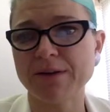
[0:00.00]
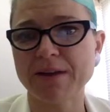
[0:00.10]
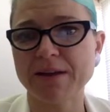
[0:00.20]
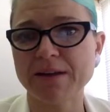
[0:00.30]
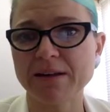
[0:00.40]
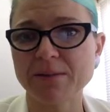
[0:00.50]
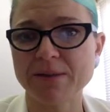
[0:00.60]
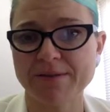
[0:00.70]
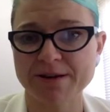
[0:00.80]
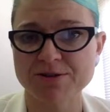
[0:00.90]
That little
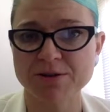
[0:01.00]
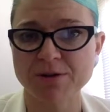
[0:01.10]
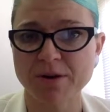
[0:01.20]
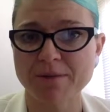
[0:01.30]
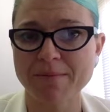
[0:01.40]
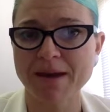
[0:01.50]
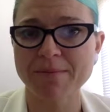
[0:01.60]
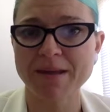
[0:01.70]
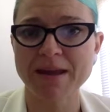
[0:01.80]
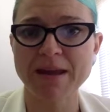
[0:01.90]
bit of extra time may
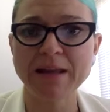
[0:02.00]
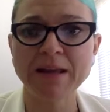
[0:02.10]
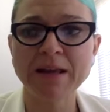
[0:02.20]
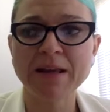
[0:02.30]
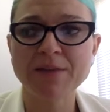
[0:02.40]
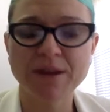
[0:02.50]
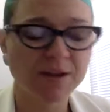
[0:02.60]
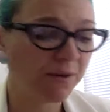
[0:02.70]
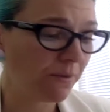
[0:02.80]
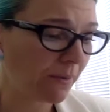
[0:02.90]
mean that
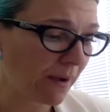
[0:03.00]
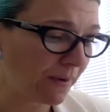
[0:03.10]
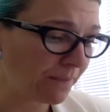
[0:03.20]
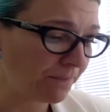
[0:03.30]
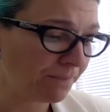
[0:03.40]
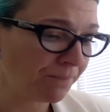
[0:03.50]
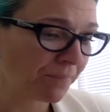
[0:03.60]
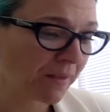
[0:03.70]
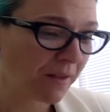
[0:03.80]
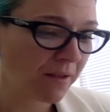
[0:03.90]
you
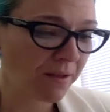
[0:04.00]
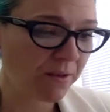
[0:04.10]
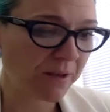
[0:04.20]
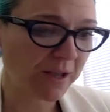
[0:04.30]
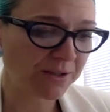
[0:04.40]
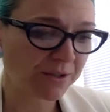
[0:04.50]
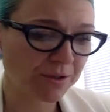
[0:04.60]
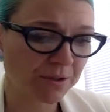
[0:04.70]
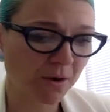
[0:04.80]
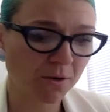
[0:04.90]
get to
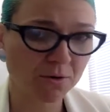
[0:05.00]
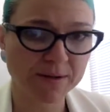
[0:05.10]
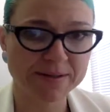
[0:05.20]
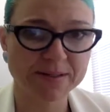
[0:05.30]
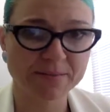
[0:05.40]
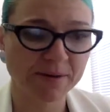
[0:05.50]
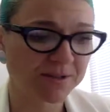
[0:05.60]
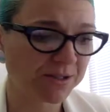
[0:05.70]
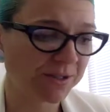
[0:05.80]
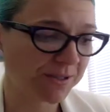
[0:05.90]
do the whole quiz as
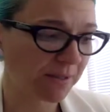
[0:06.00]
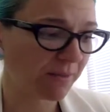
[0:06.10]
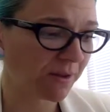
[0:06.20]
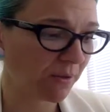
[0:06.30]
opposed to just some of the